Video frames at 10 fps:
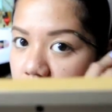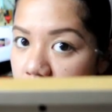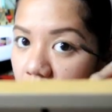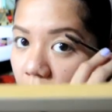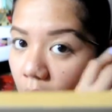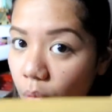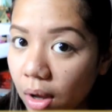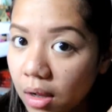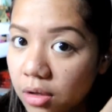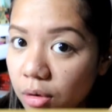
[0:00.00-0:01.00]
See how
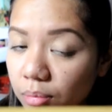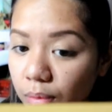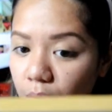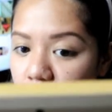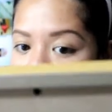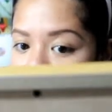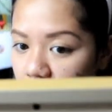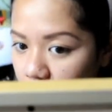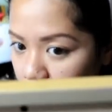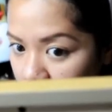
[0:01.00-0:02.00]
well your brows
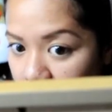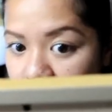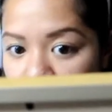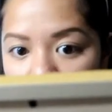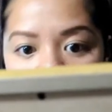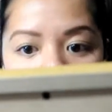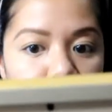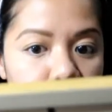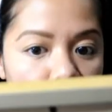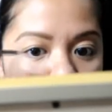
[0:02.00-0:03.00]
stay in place
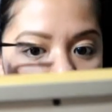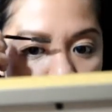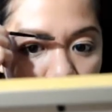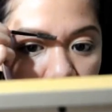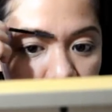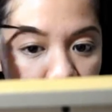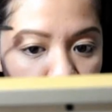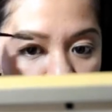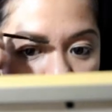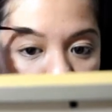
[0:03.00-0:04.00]
when you
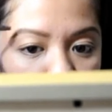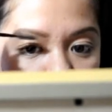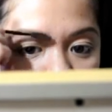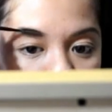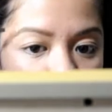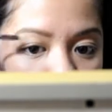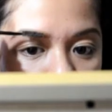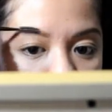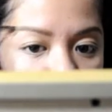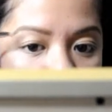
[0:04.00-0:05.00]
use
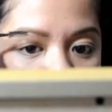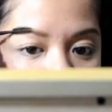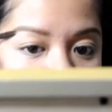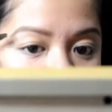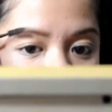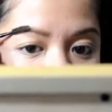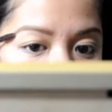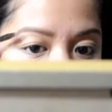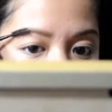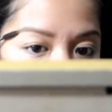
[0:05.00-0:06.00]
a brow gel.